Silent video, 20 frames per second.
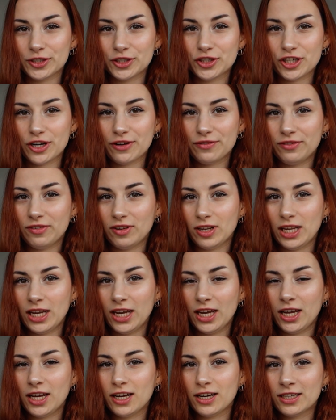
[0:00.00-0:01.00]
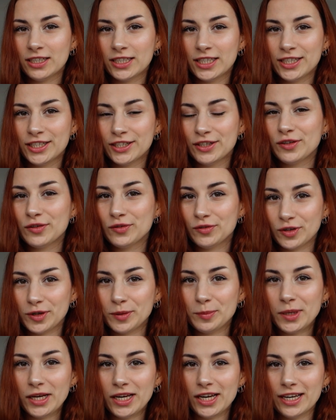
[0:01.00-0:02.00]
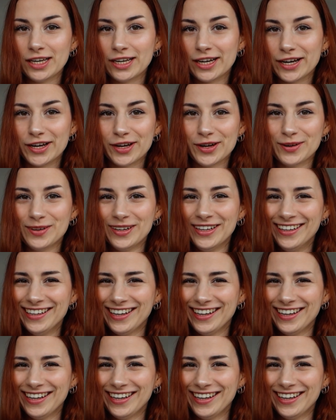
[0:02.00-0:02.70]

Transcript: shuffling for a minute now.